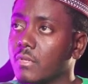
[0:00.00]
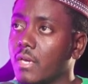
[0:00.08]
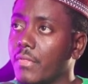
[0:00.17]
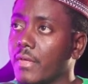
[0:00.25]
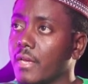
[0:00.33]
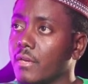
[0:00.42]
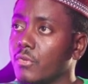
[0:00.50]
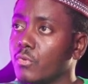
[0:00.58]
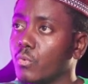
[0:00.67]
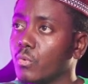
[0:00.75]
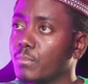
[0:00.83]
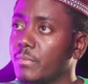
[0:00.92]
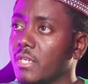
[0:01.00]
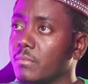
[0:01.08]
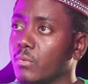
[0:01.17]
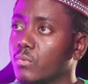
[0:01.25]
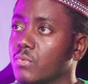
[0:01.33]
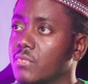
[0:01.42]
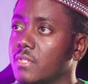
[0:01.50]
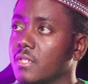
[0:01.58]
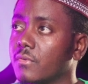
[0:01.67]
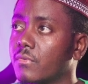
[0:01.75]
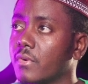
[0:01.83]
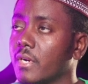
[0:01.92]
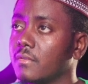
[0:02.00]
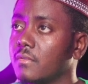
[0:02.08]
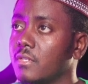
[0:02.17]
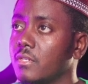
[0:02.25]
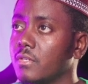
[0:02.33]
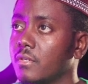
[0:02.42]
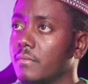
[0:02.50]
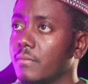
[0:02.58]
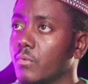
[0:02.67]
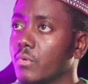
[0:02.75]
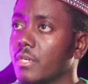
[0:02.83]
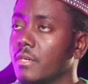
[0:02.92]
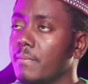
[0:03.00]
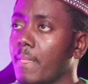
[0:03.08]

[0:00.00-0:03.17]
and then you will be able to see it right here. Okay,